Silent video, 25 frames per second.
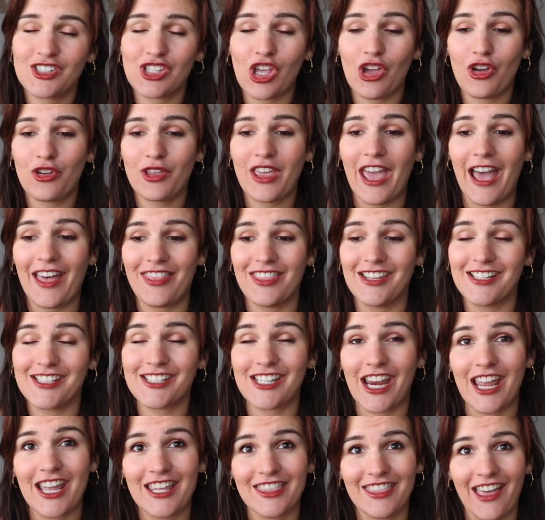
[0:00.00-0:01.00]
So yeah, the
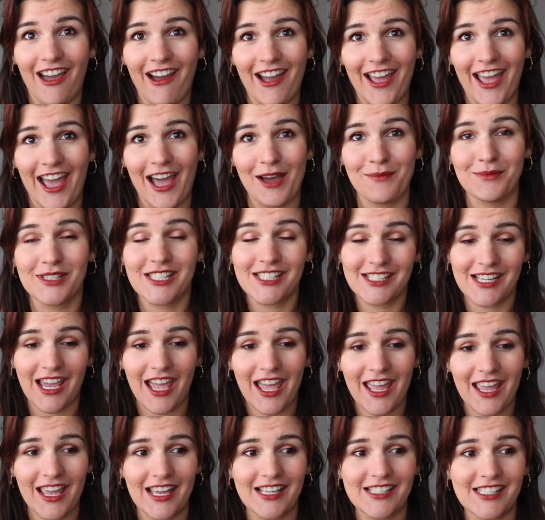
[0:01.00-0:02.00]
shade that I am
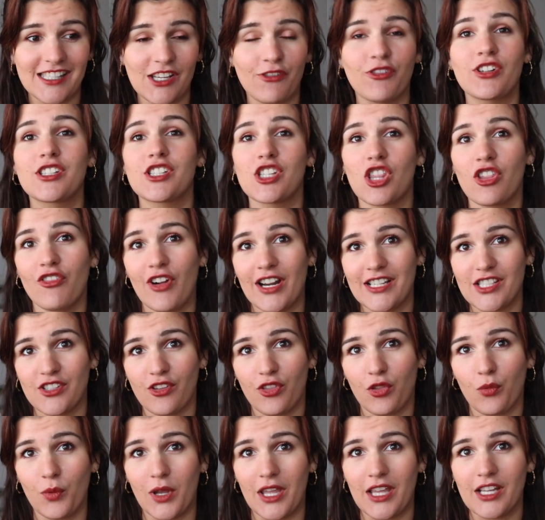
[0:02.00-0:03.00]
today is different to the rest
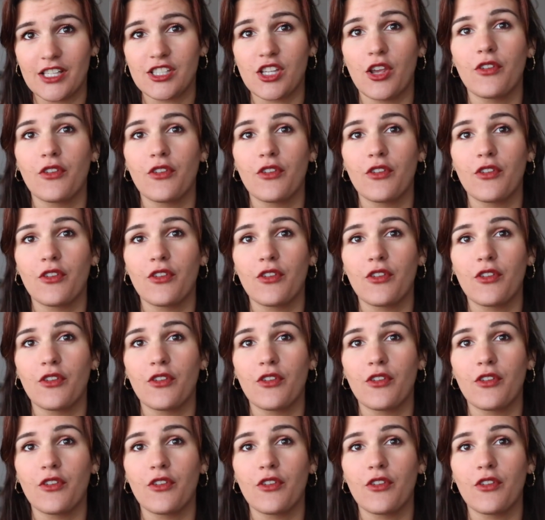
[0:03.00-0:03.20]
of the week.